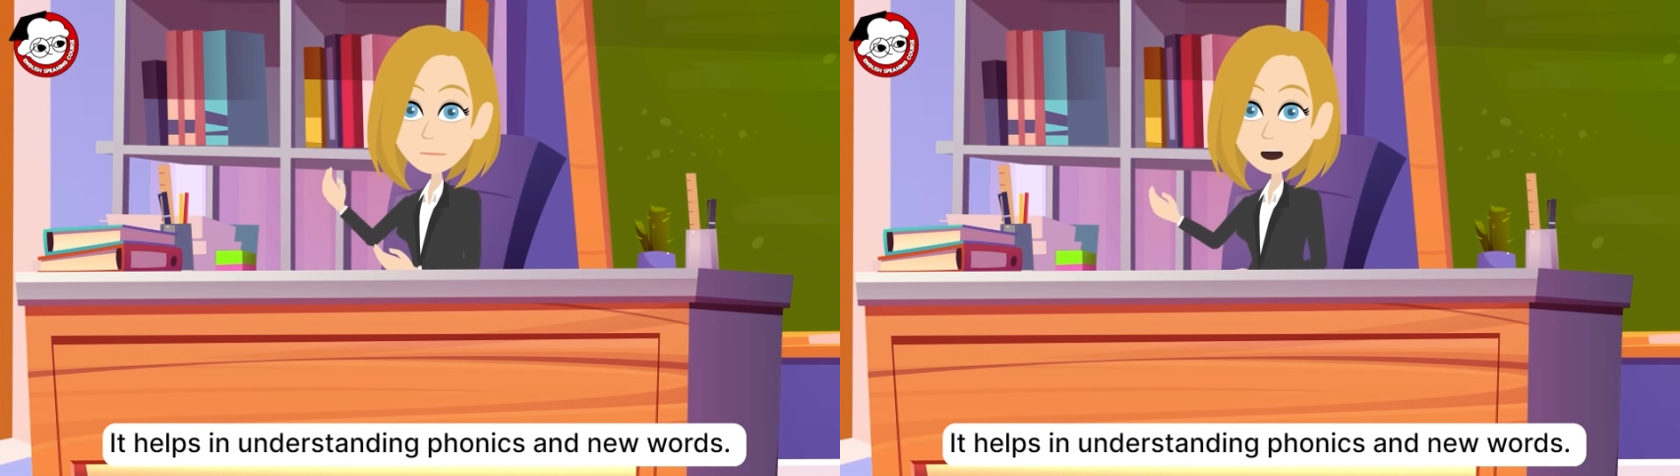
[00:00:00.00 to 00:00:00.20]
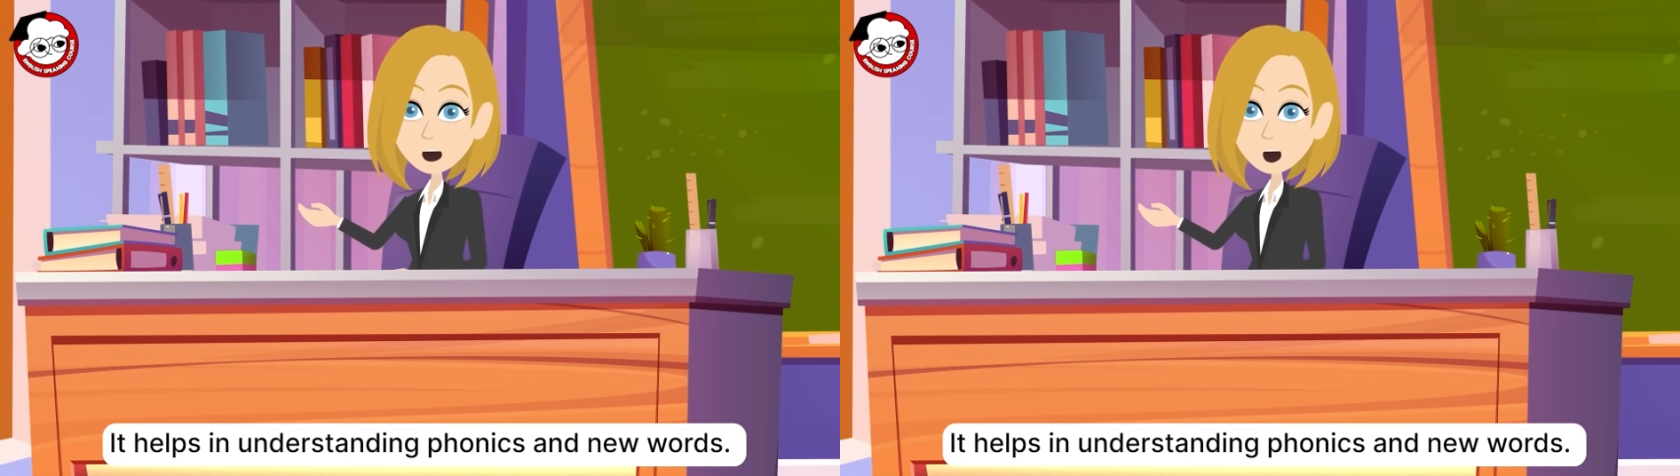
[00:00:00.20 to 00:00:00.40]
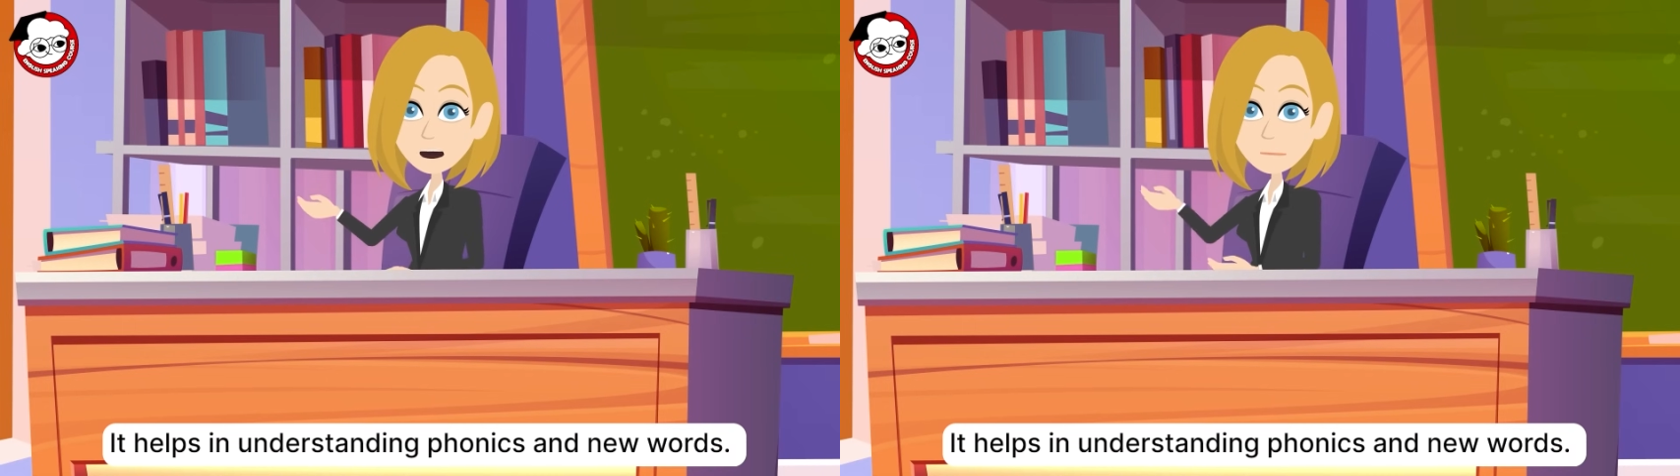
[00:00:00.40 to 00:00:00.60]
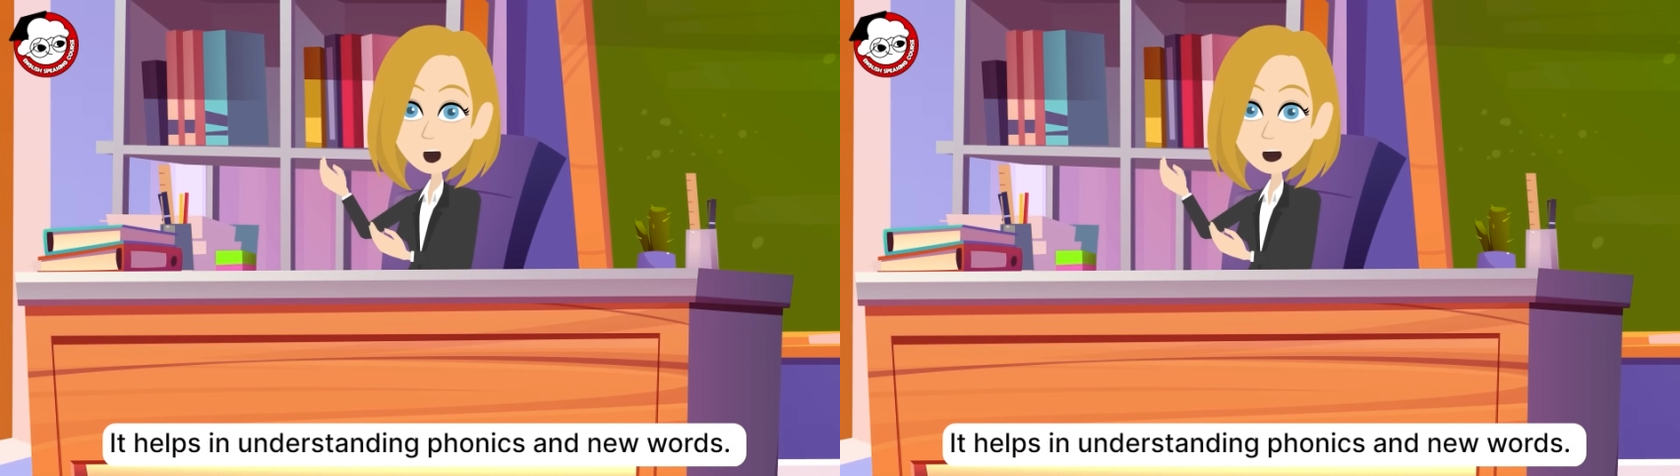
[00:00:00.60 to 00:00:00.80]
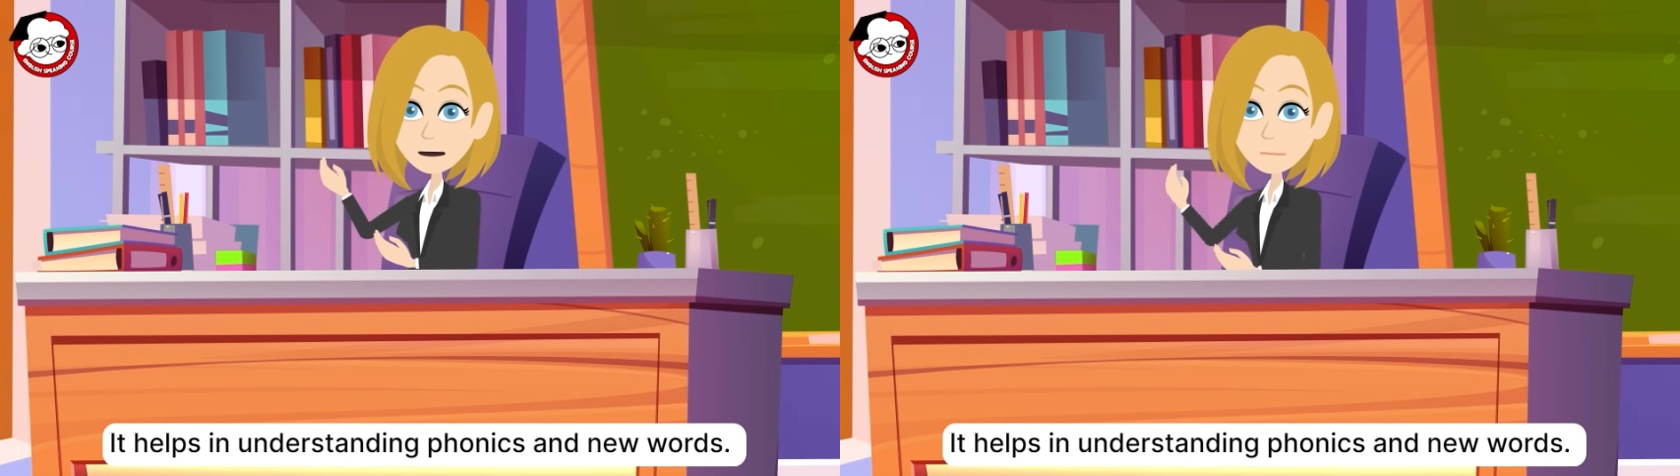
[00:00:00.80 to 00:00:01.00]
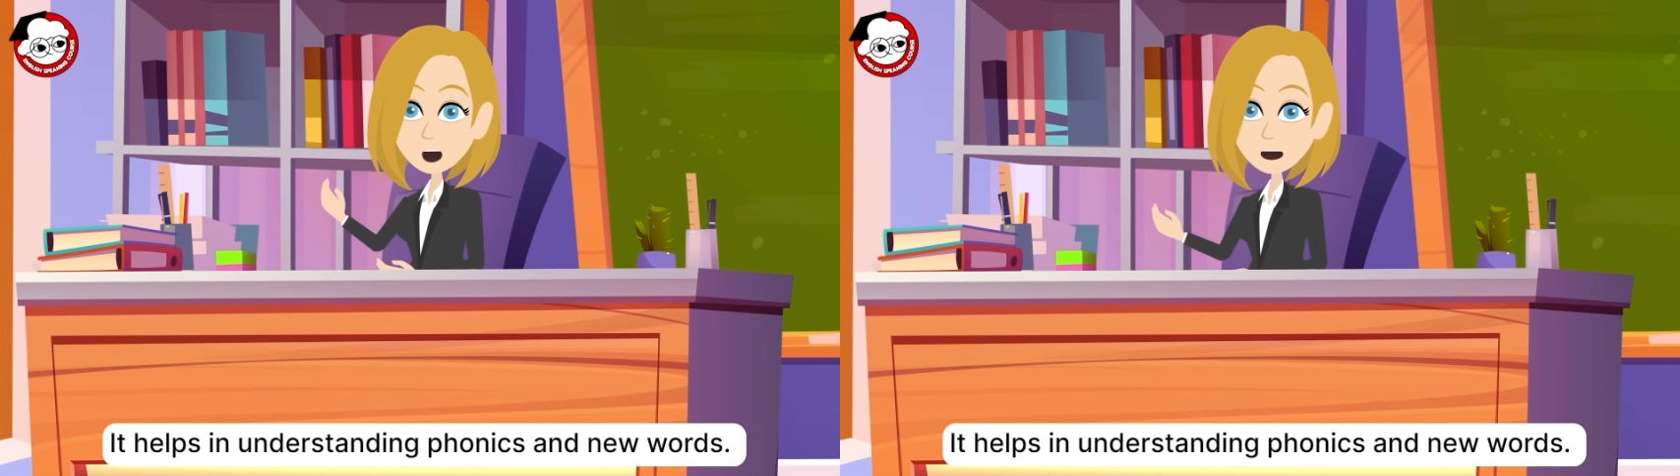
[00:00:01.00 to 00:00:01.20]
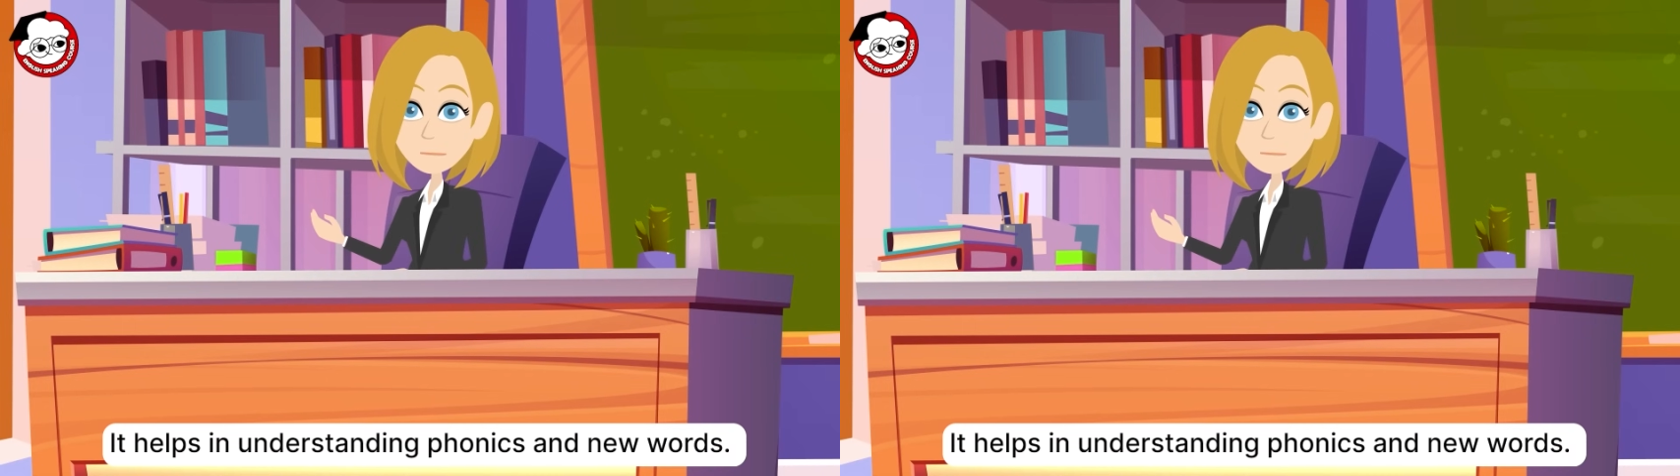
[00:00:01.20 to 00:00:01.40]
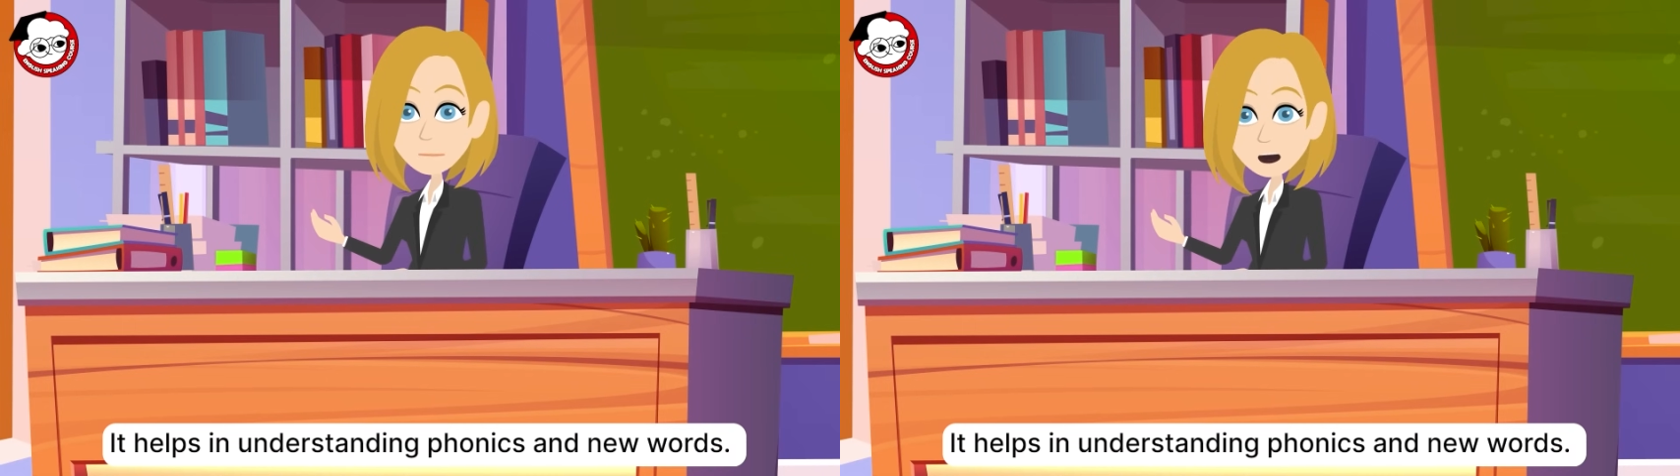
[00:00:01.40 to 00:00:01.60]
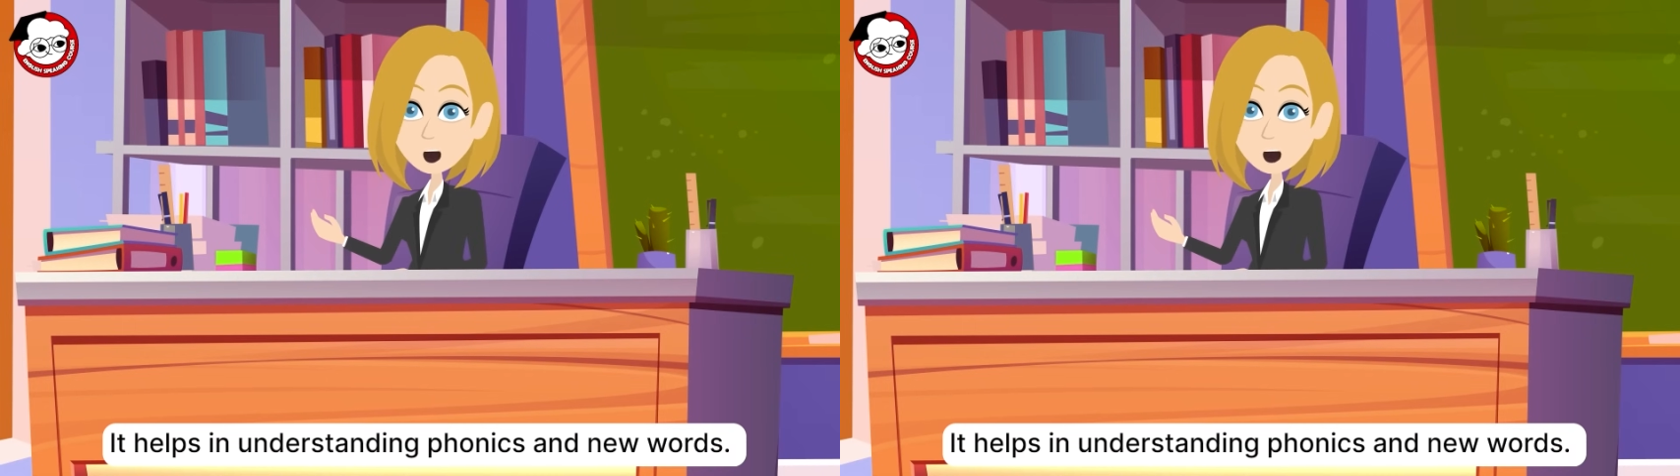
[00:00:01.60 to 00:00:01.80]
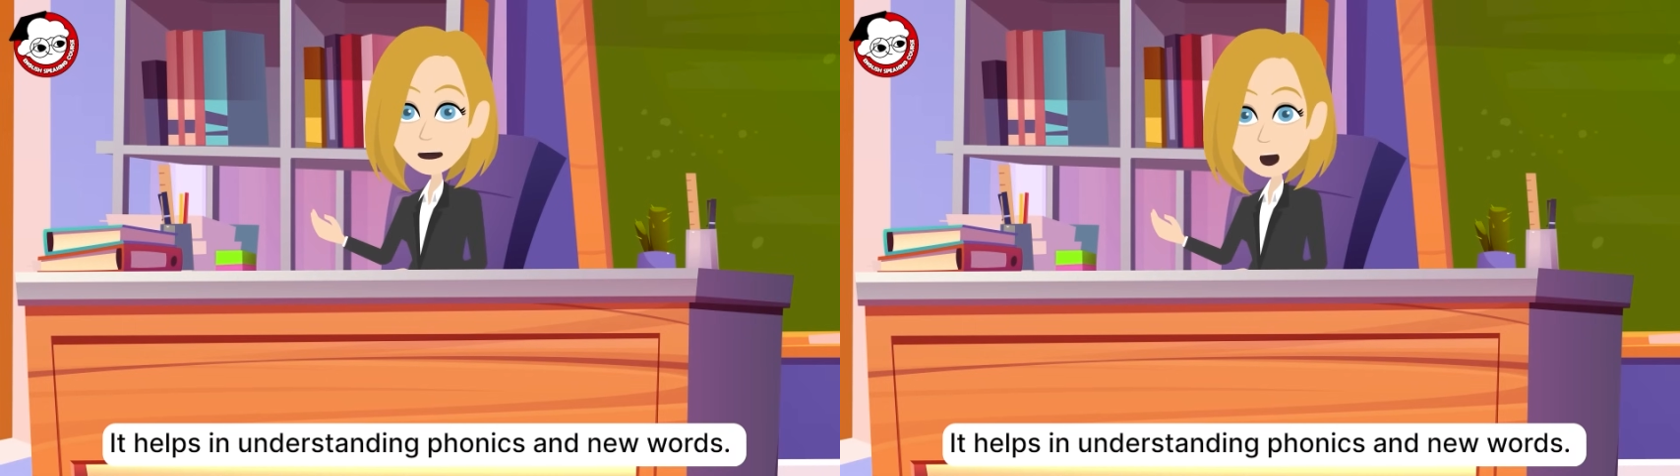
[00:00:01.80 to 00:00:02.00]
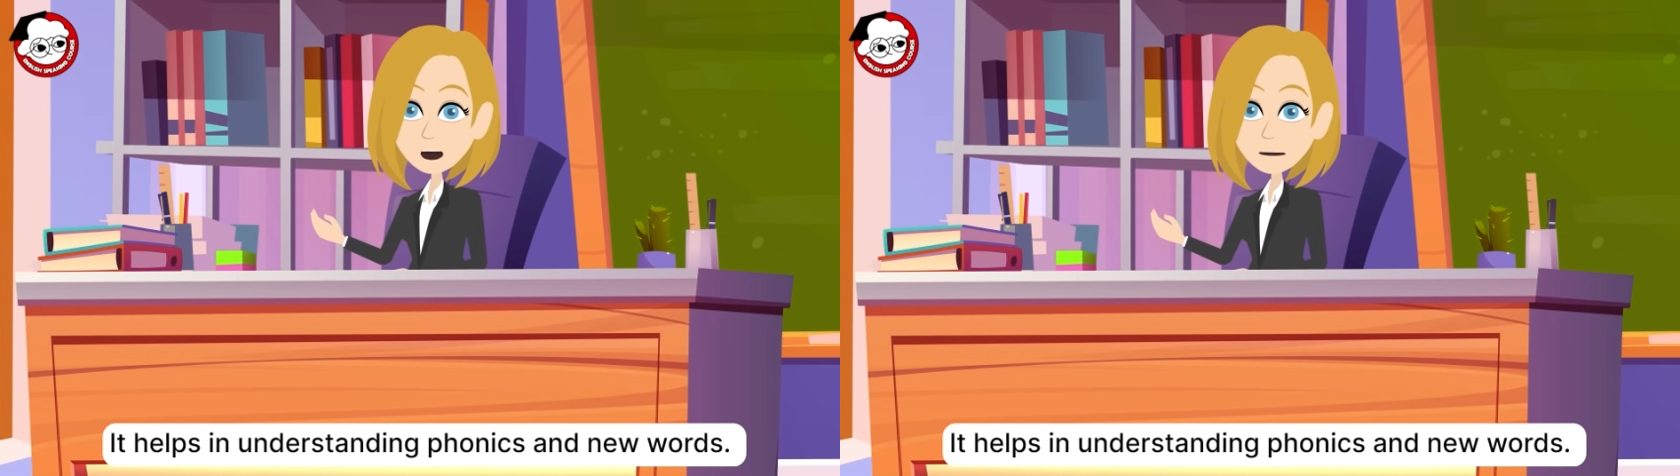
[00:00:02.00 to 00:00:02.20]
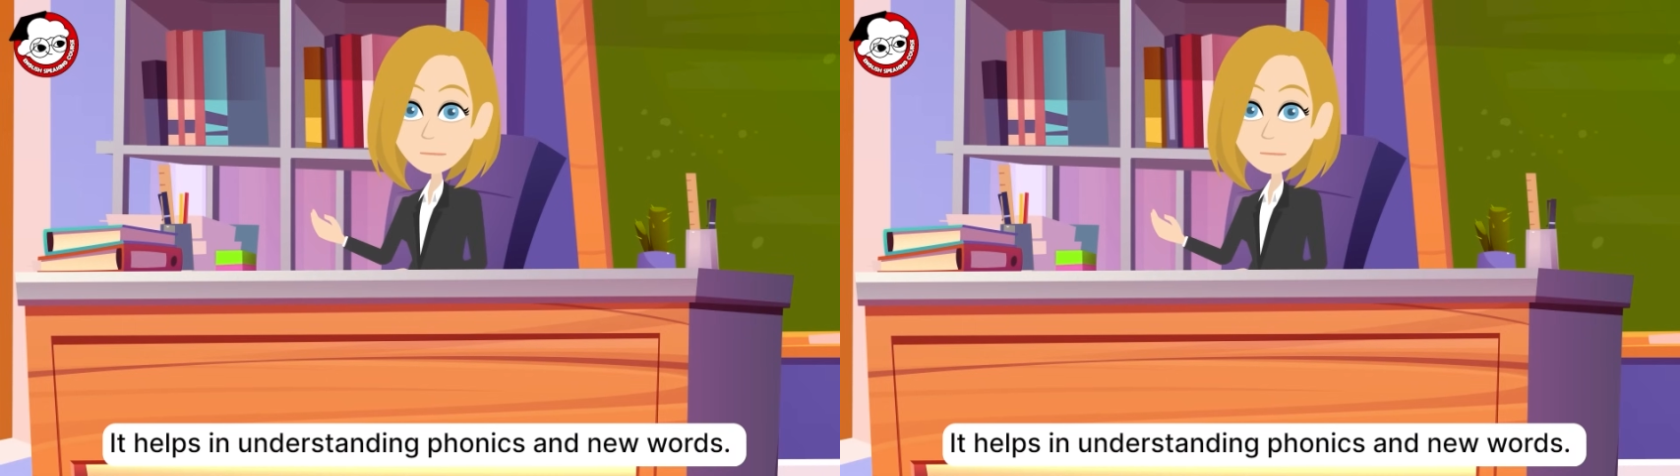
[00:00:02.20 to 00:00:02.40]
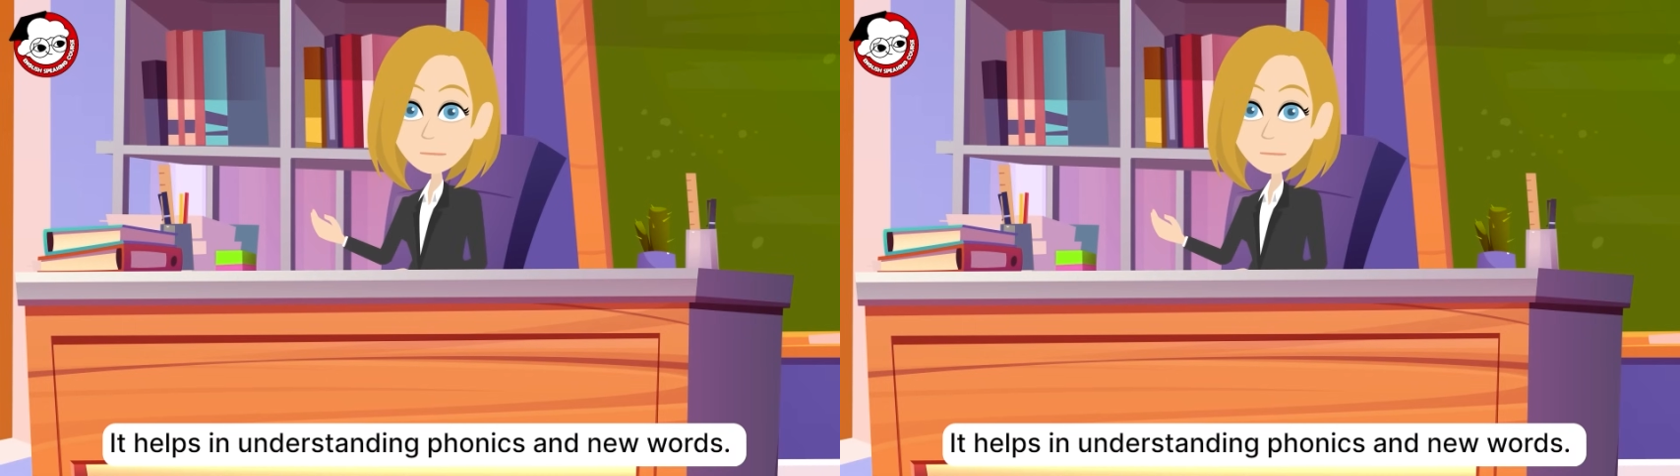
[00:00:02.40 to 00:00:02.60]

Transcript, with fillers: in understanding phonics and new words.